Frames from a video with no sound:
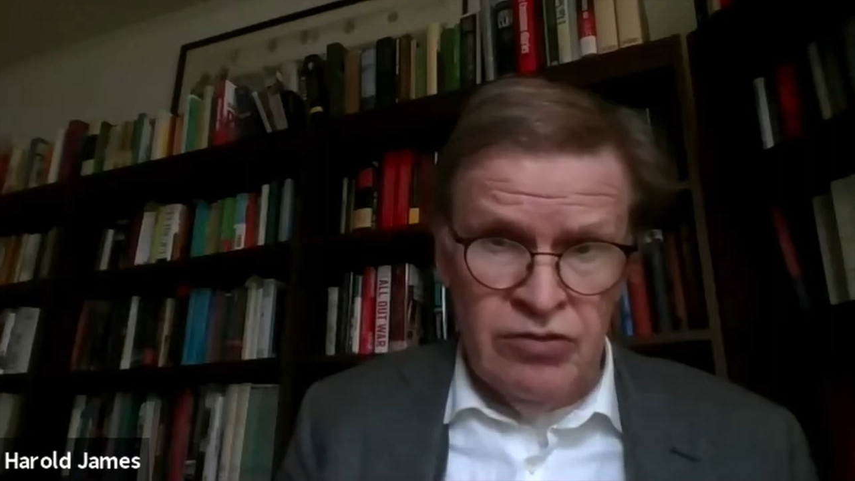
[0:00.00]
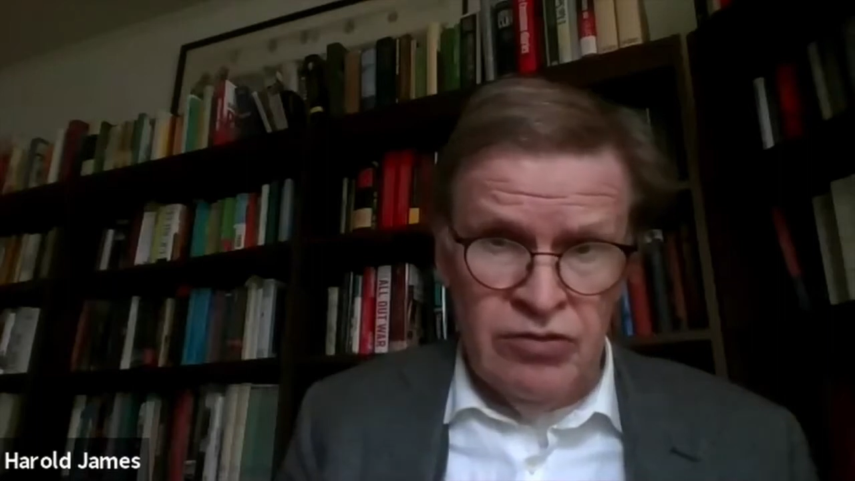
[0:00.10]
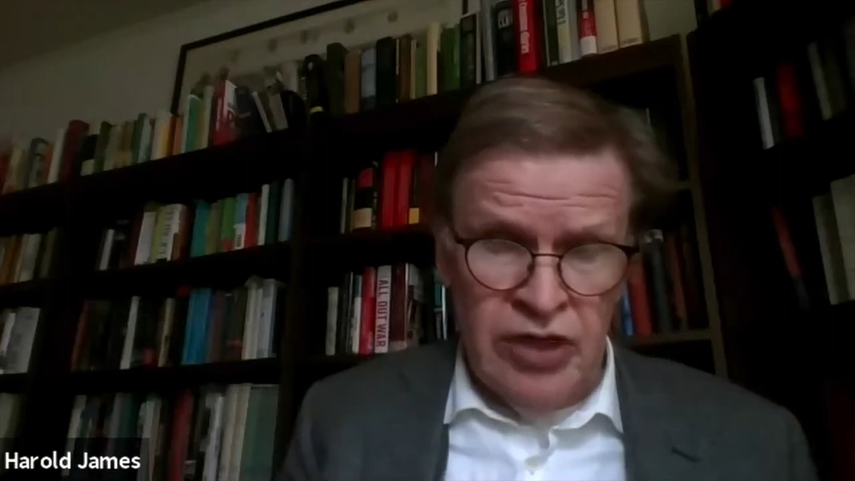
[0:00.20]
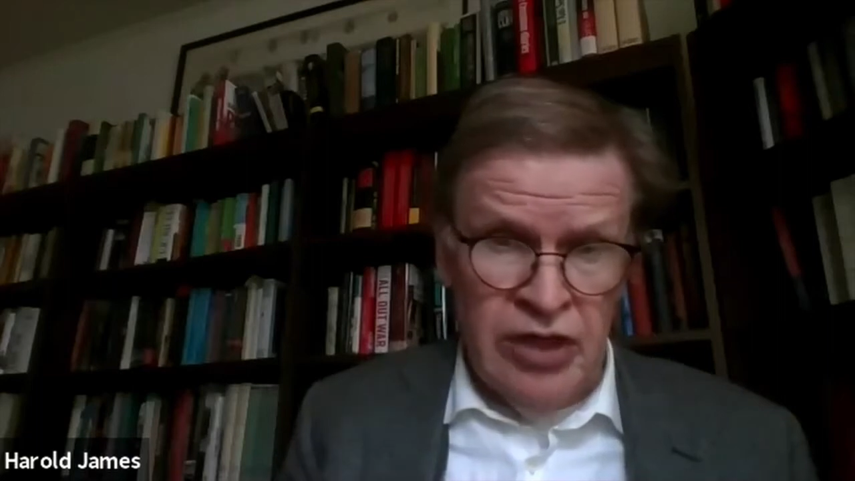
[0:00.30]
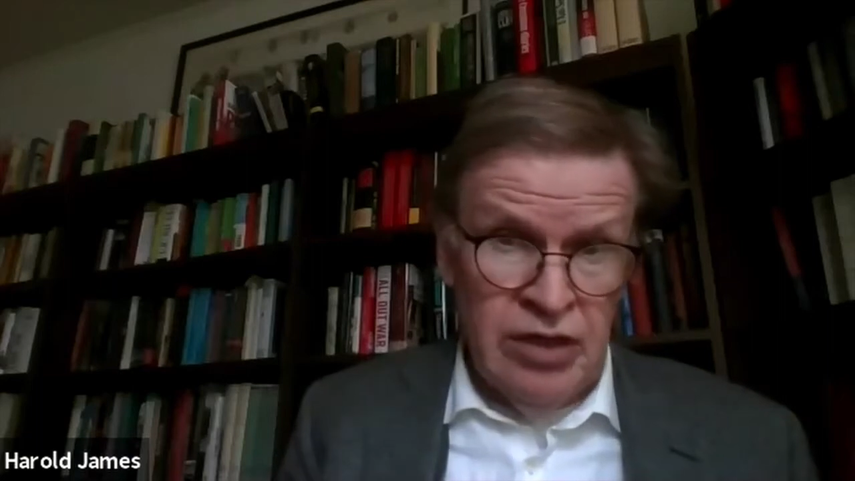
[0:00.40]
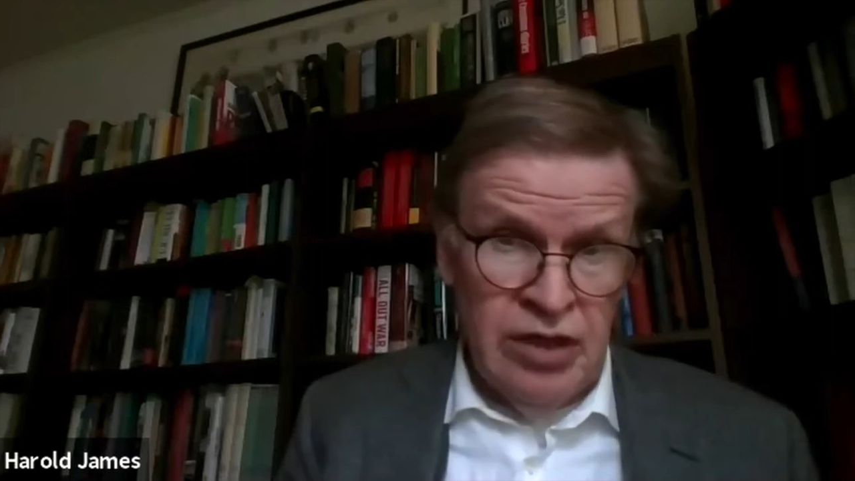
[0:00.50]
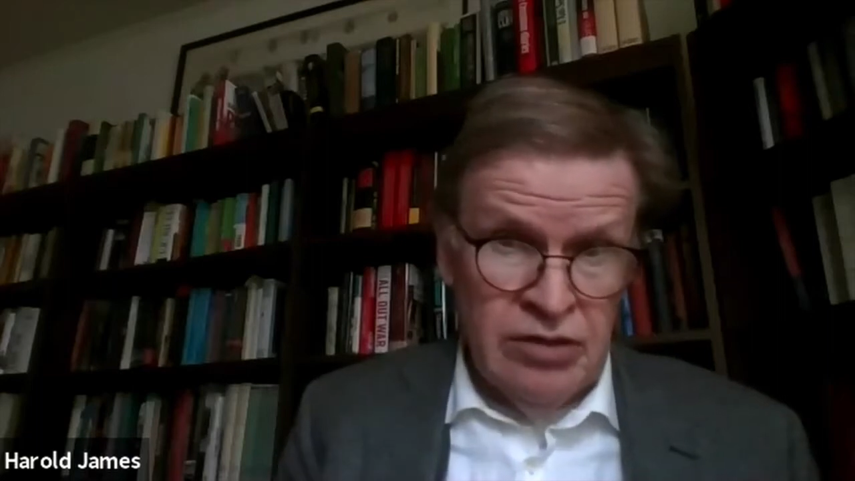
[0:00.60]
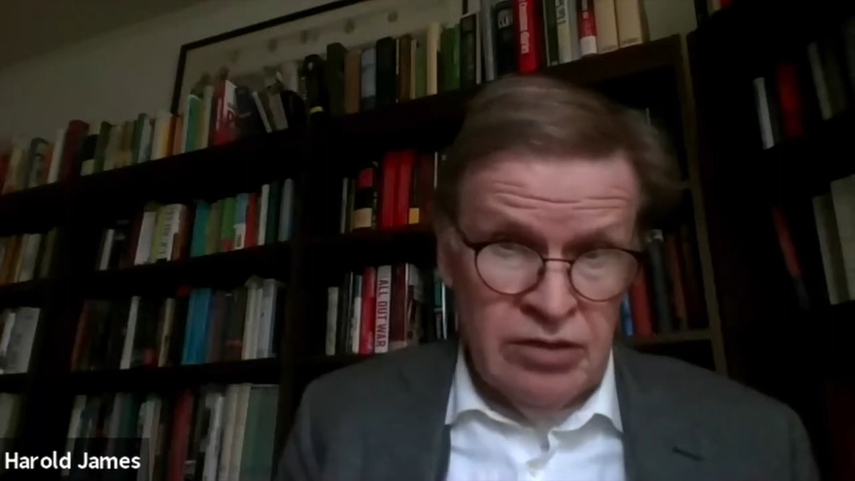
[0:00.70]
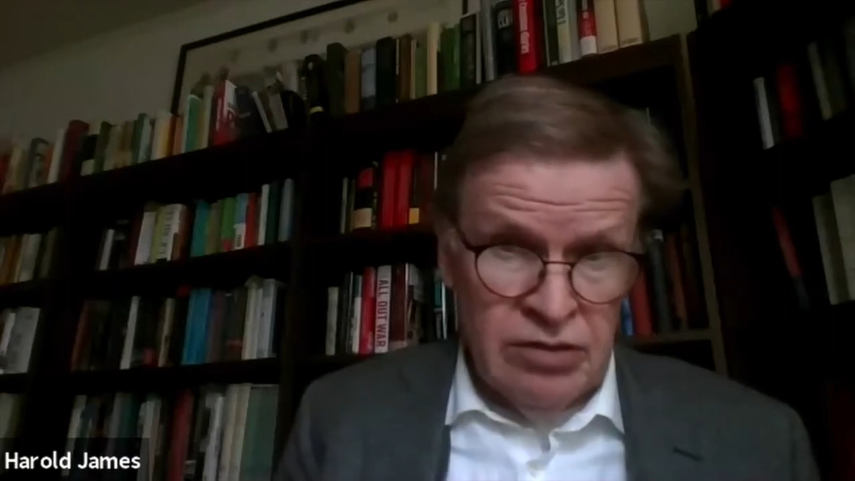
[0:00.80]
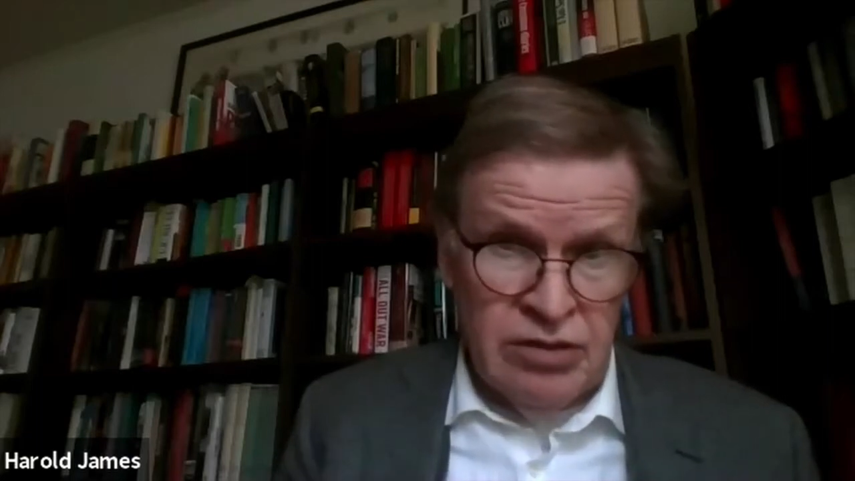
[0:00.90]
UK
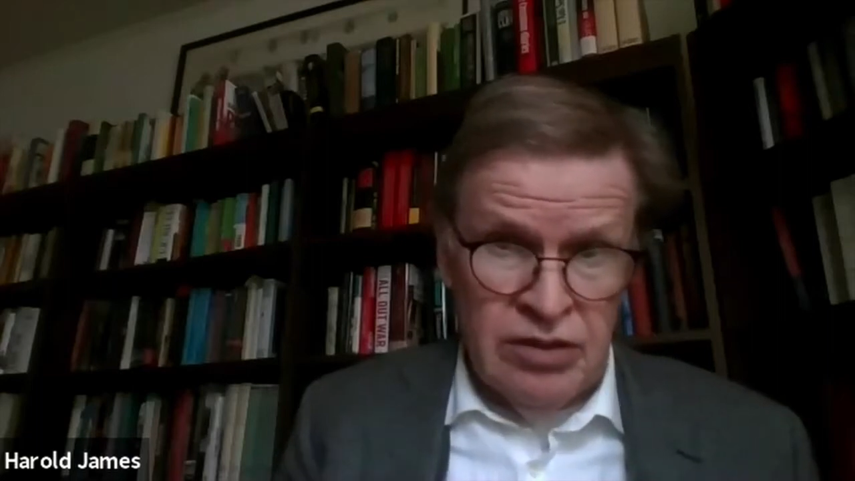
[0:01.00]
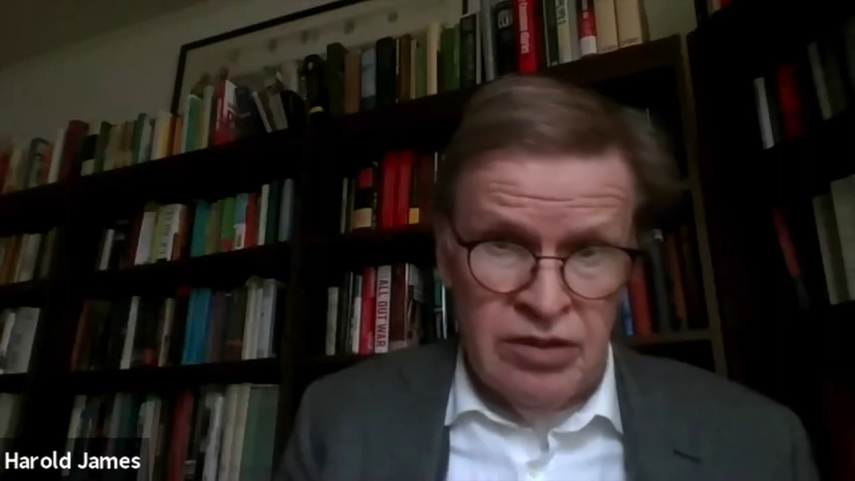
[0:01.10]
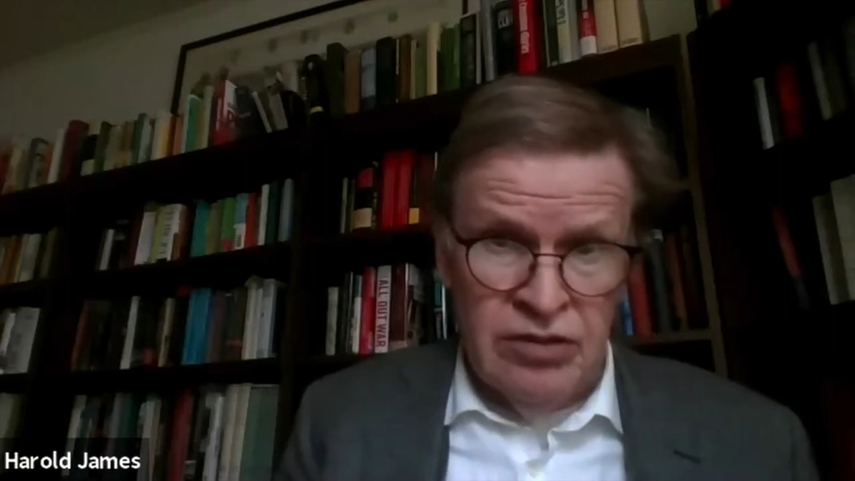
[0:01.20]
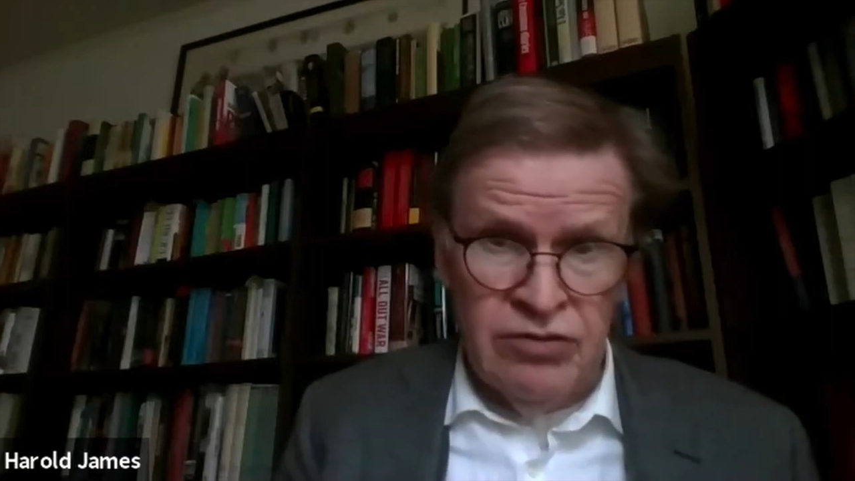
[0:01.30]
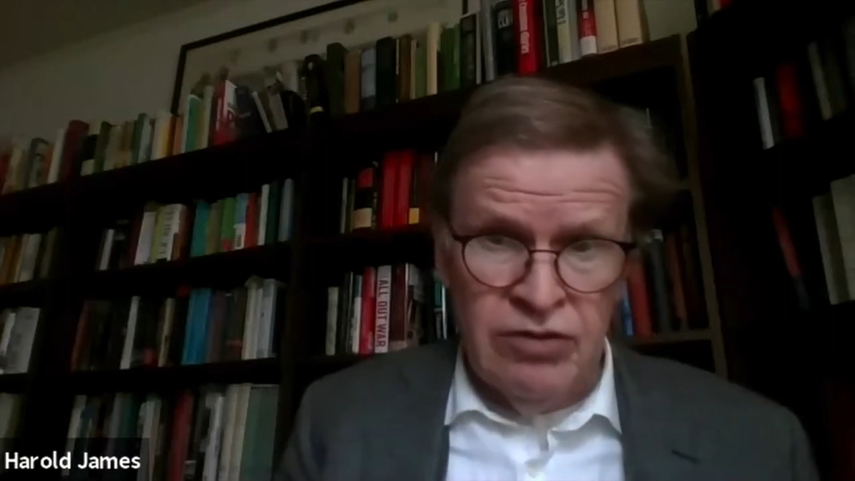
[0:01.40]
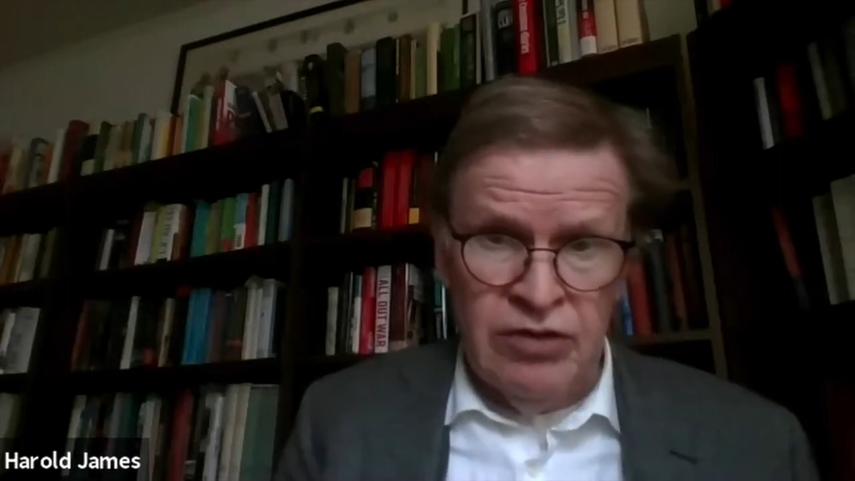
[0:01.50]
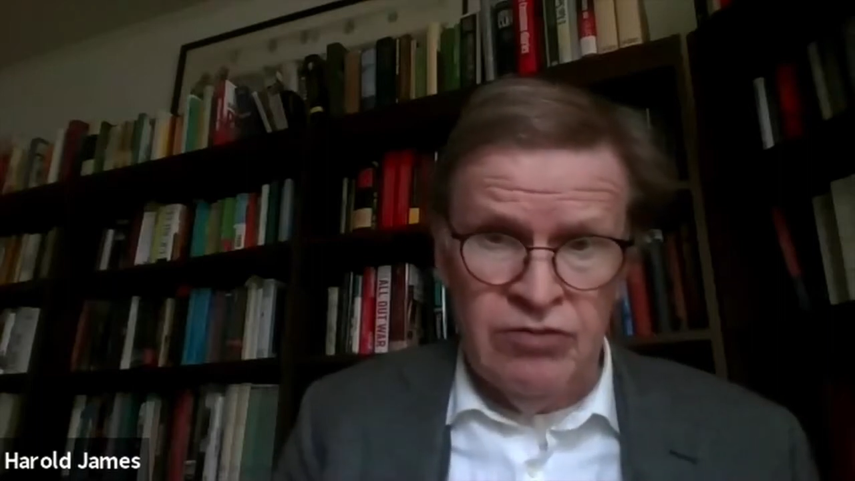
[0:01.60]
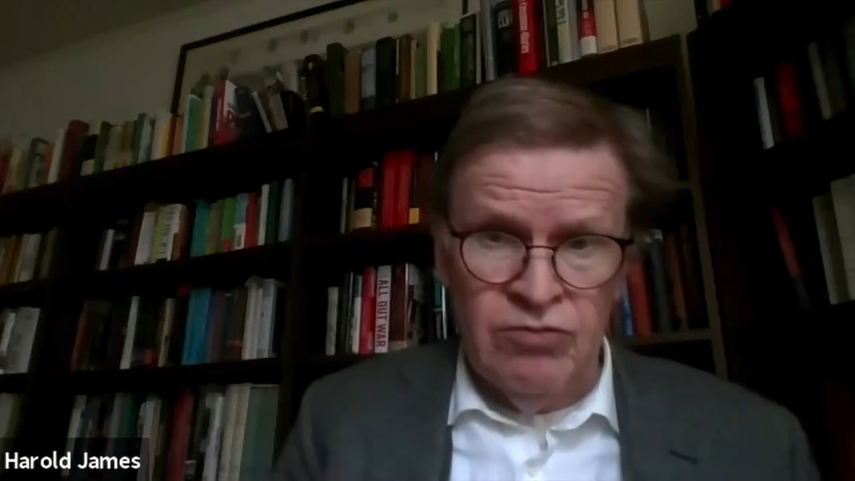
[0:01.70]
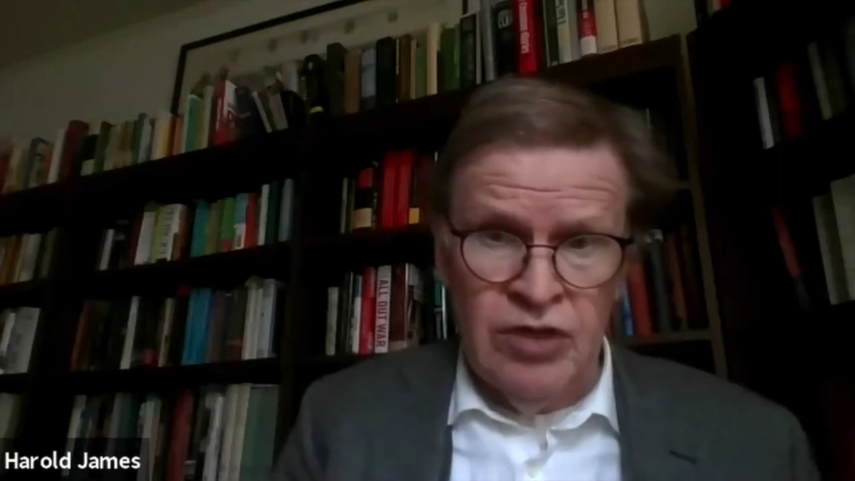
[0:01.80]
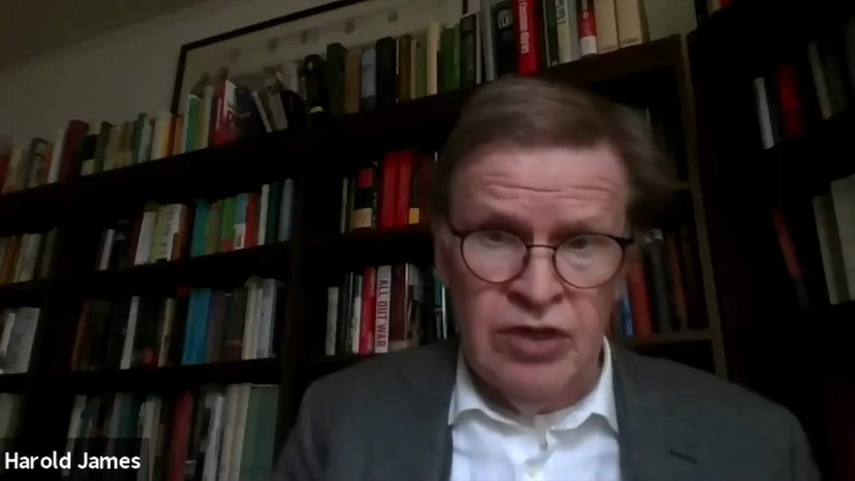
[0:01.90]
and indeed throughout
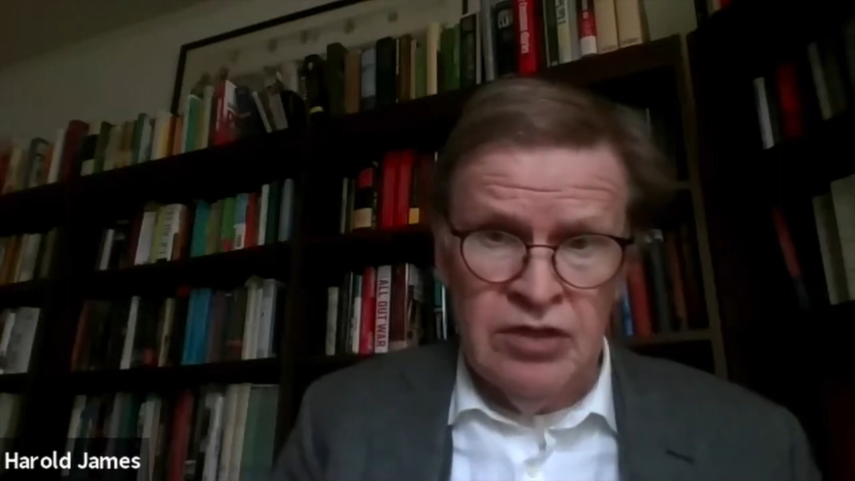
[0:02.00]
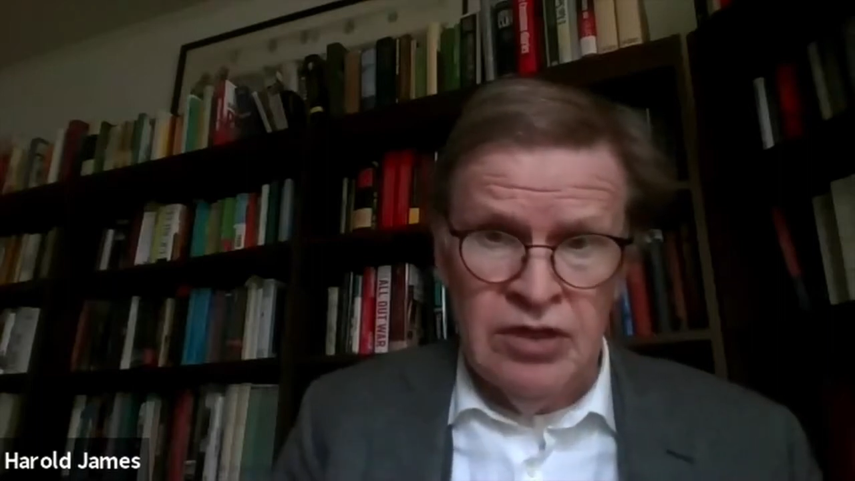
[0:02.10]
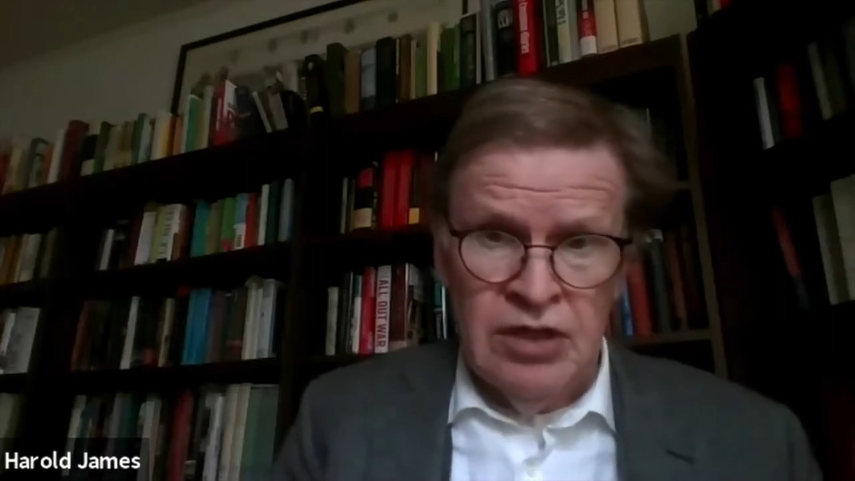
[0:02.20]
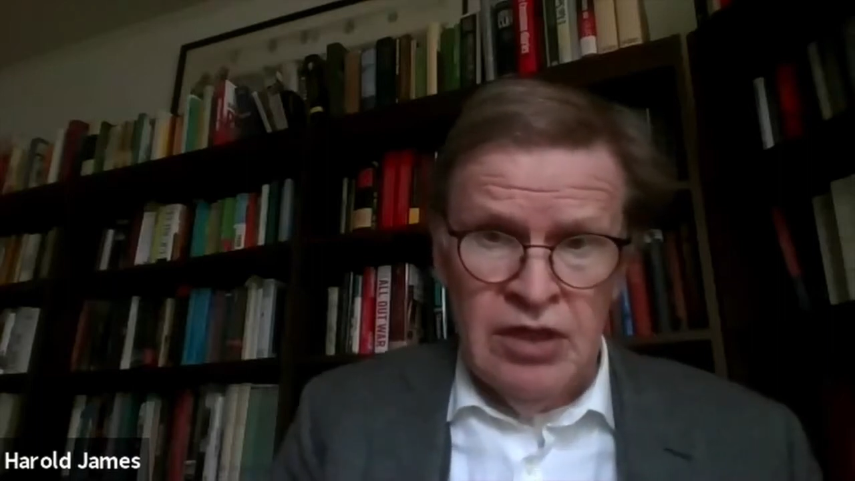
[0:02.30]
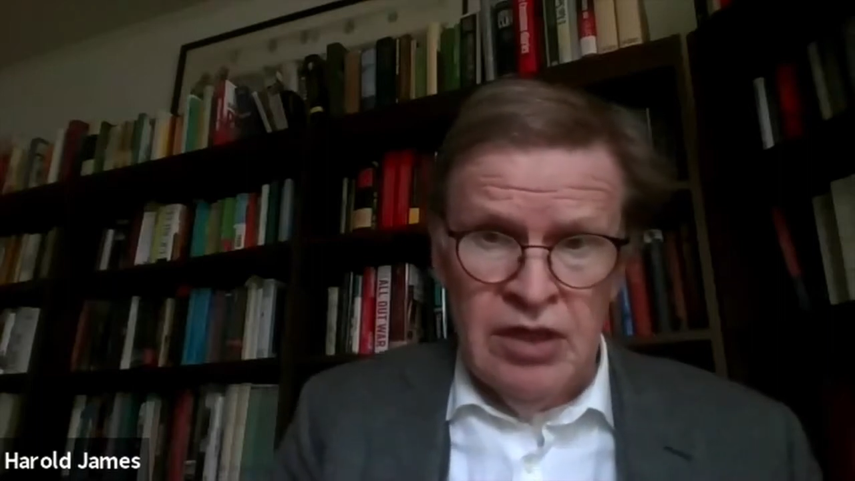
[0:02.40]
the world,